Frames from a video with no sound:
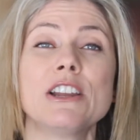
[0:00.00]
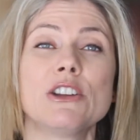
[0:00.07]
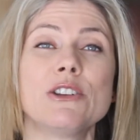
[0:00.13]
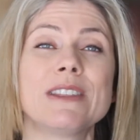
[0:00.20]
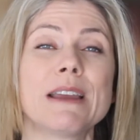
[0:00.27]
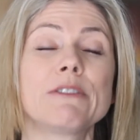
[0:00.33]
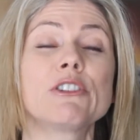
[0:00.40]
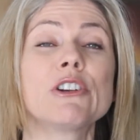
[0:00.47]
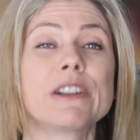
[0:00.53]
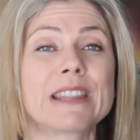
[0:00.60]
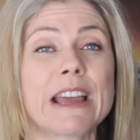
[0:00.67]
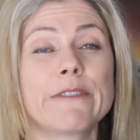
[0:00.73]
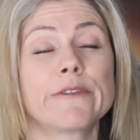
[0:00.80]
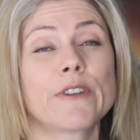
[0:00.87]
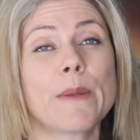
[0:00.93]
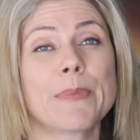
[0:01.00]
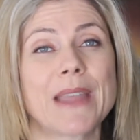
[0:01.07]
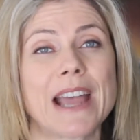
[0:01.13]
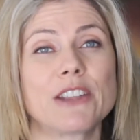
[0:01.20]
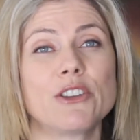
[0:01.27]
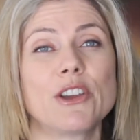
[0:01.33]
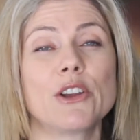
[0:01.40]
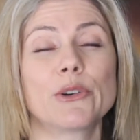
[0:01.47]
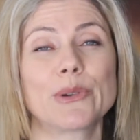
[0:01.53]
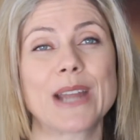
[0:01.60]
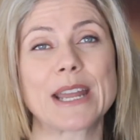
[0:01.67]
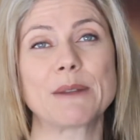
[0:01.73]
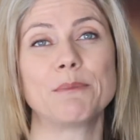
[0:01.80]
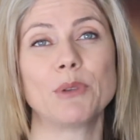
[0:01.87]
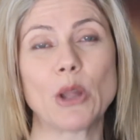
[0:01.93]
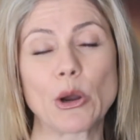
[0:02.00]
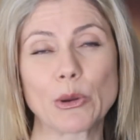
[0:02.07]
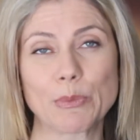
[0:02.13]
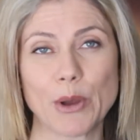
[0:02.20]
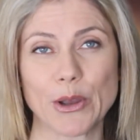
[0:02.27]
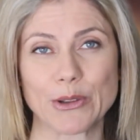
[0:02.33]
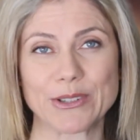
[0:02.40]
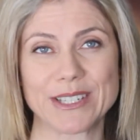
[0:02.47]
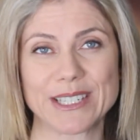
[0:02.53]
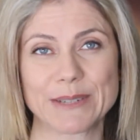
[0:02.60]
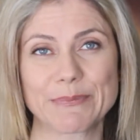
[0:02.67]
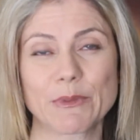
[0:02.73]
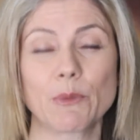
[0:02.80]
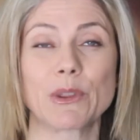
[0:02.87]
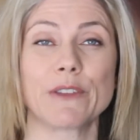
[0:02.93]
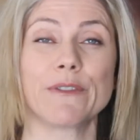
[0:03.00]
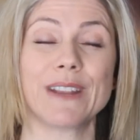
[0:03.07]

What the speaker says: Then from that you can create a blog post with a